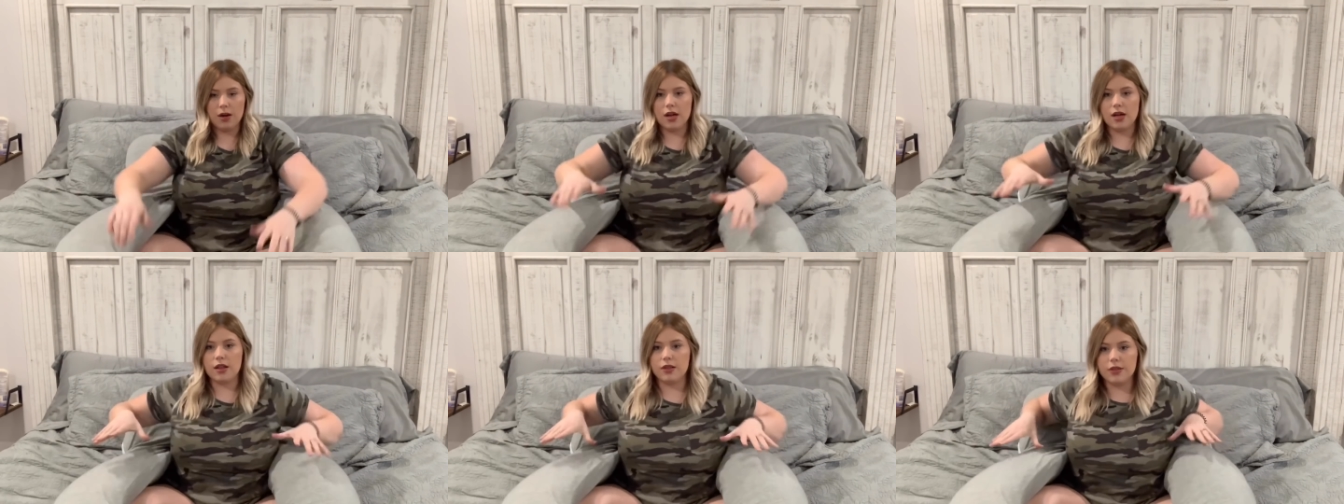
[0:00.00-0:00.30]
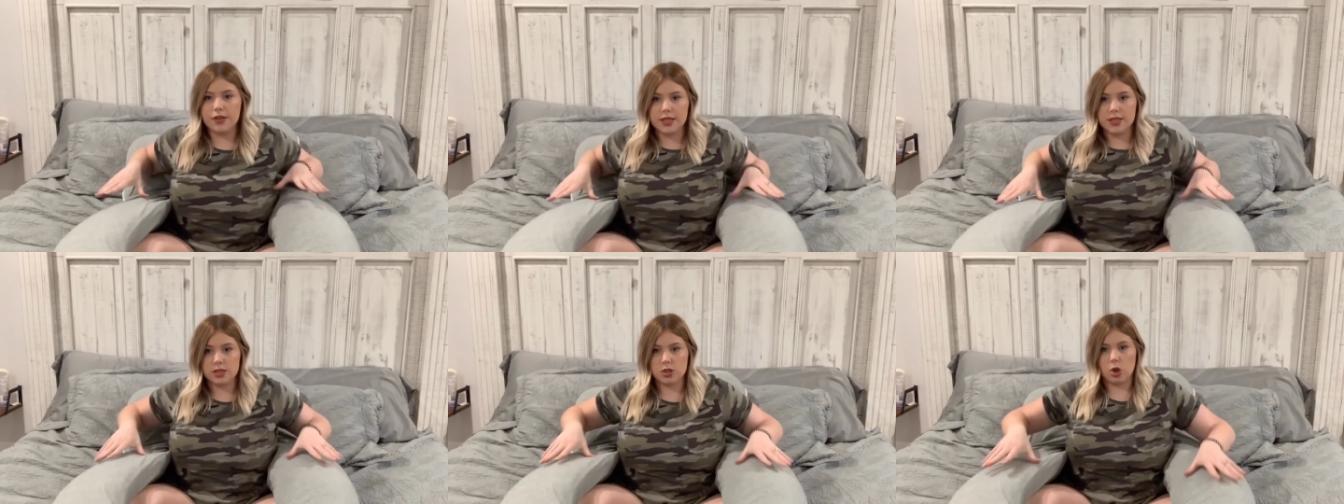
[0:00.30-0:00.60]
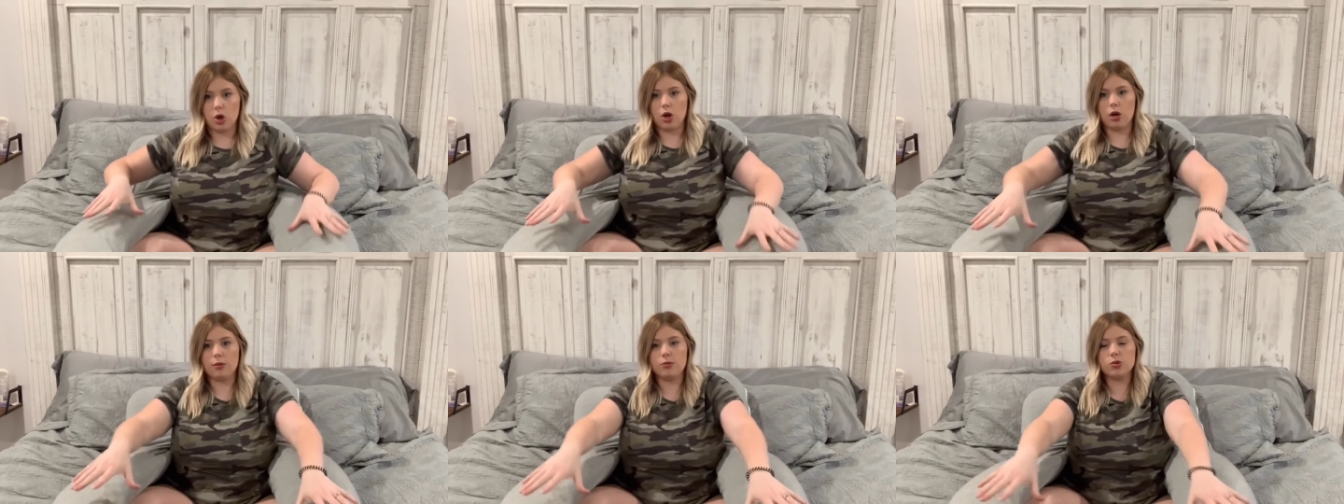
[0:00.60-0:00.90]
these
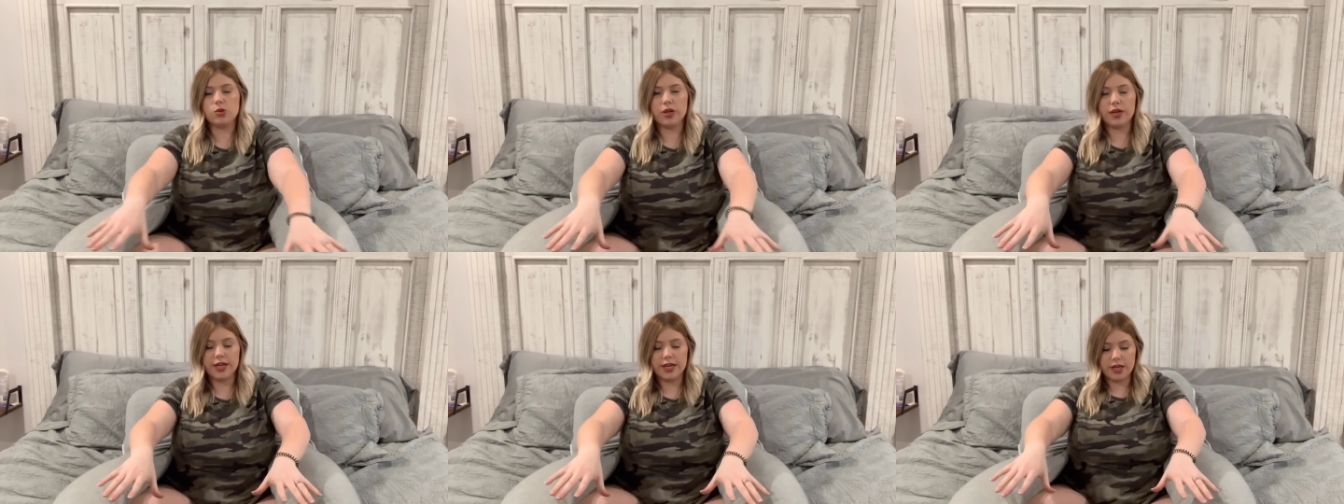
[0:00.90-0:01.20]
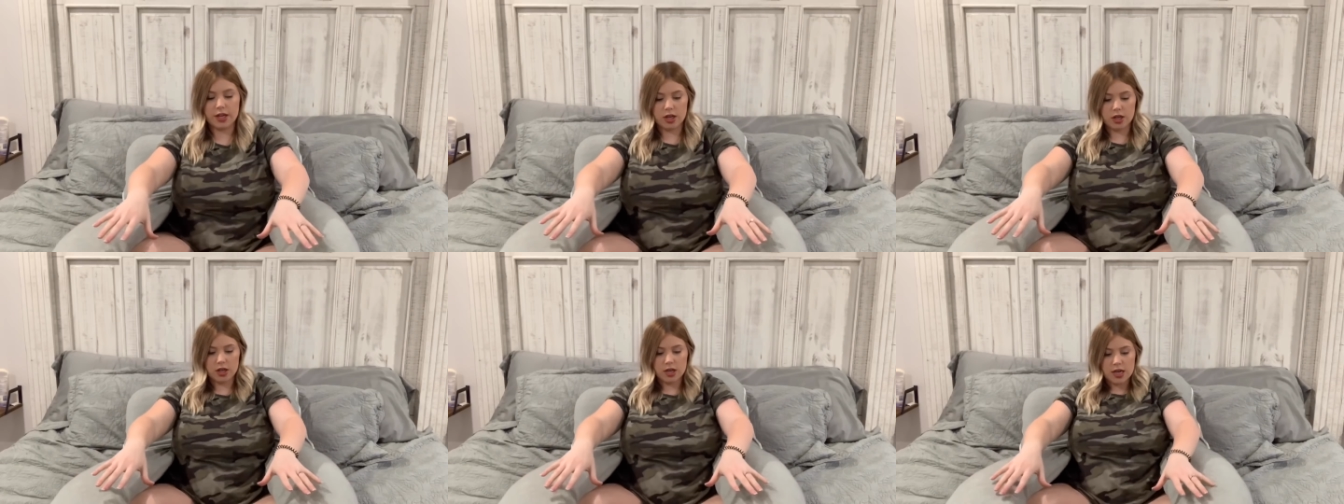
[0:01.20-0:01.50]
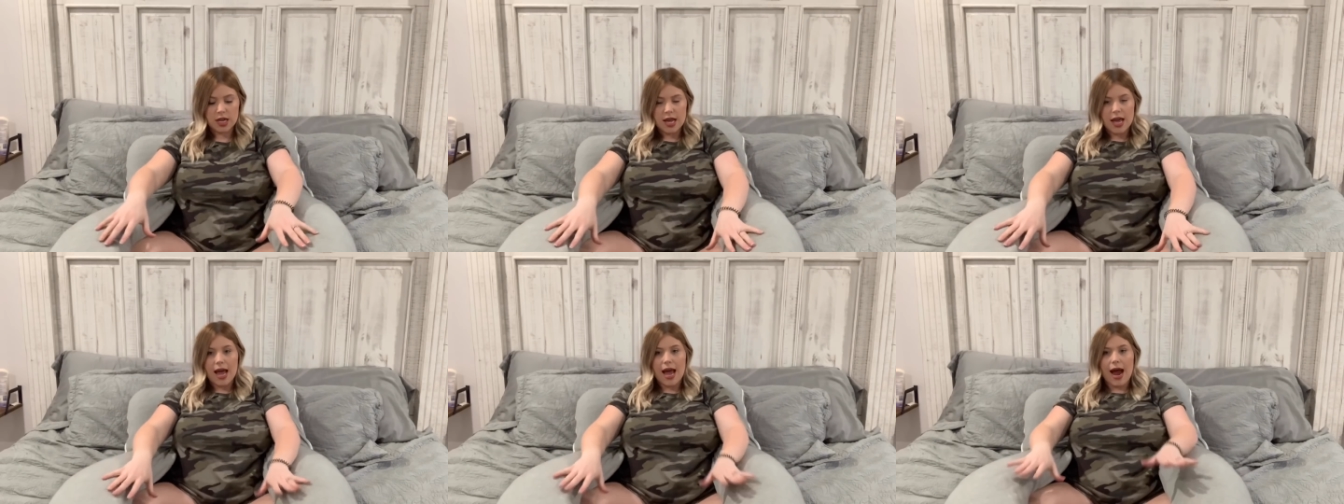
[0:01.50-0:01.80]
arms right here
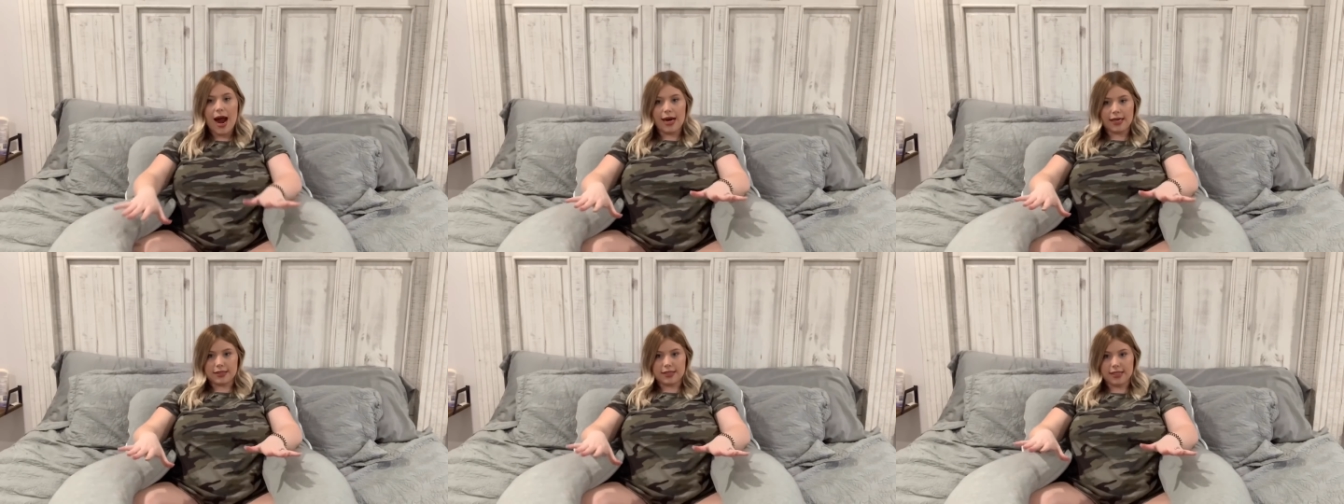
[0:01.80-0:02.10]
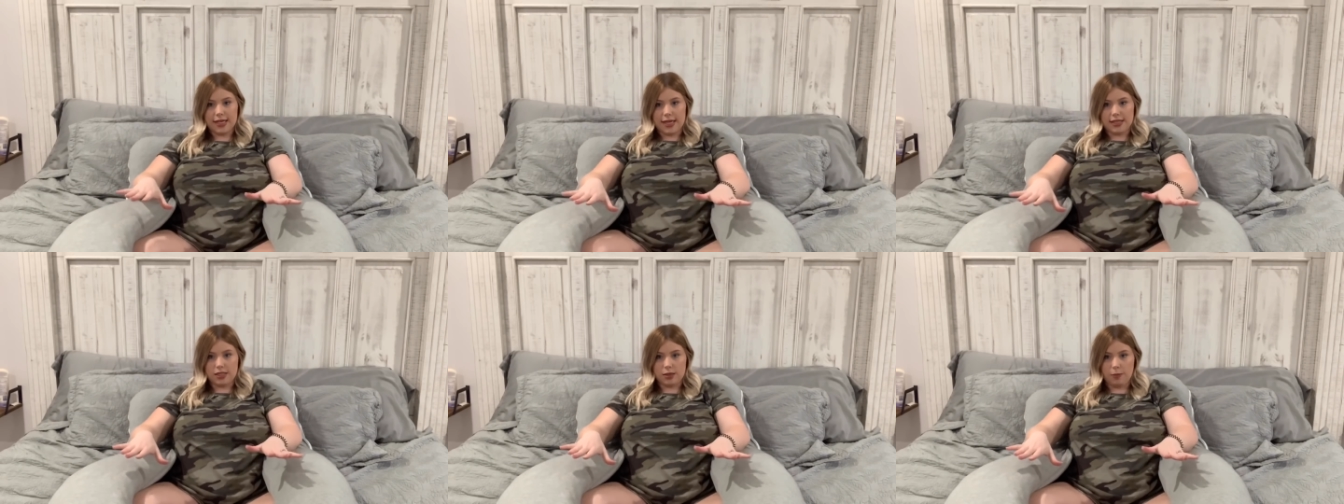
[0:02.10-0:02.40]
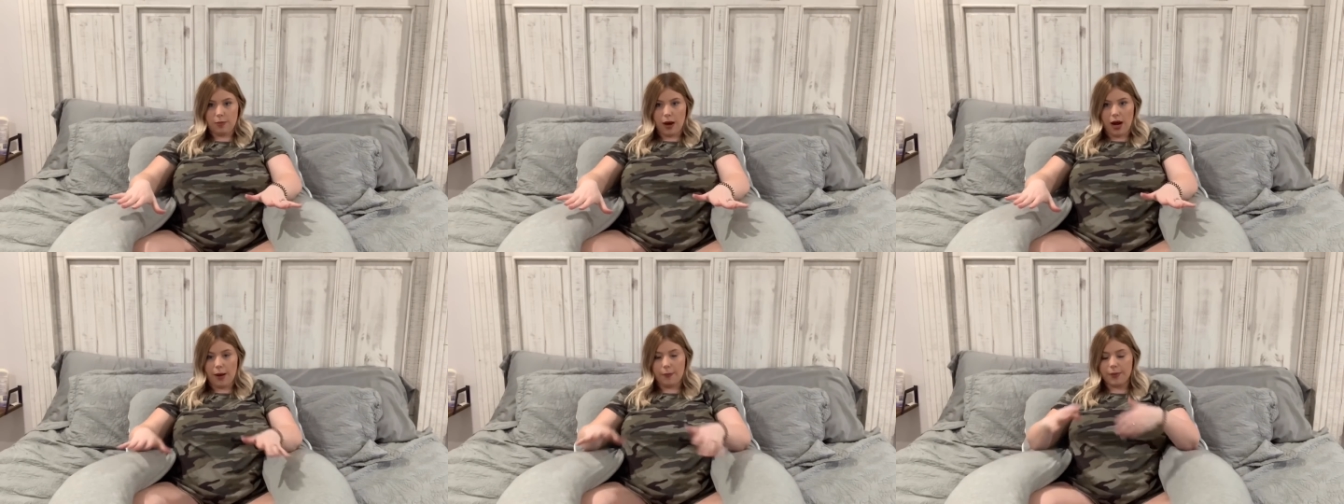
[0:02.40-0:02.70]
acted as a
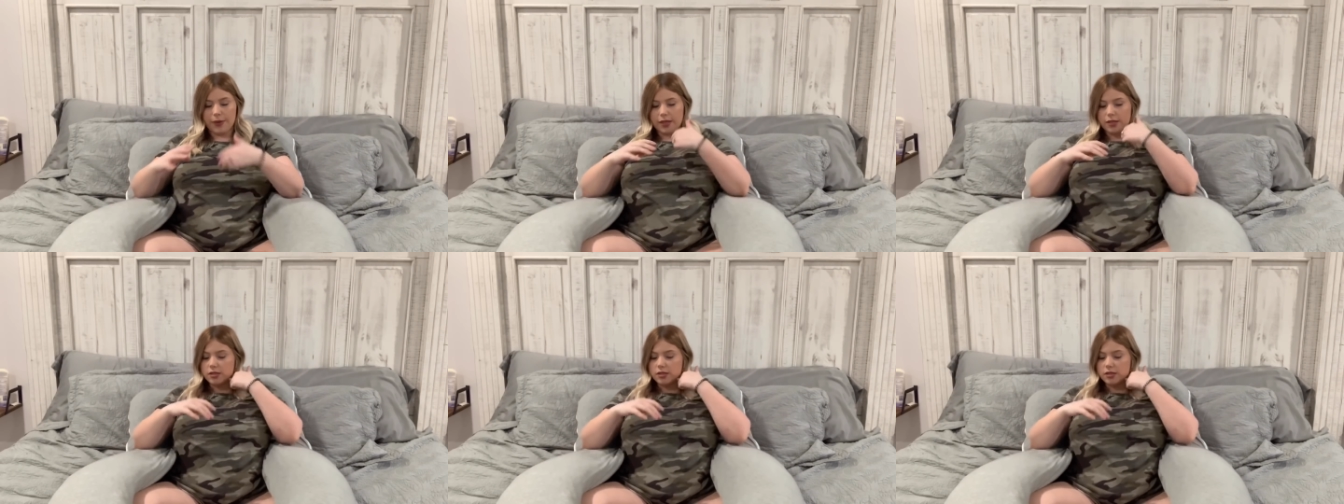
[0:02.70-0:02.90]
boppy.